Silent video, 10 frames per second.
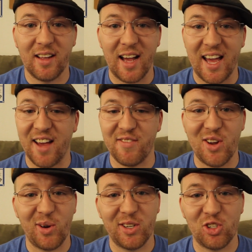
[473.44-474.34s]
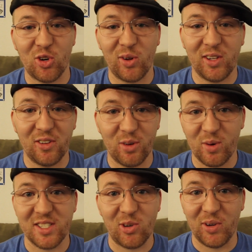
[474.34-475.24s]
I have no control over
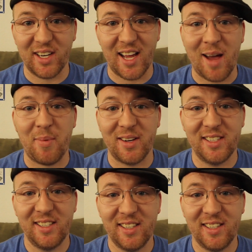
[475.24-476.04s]
what's going to happen.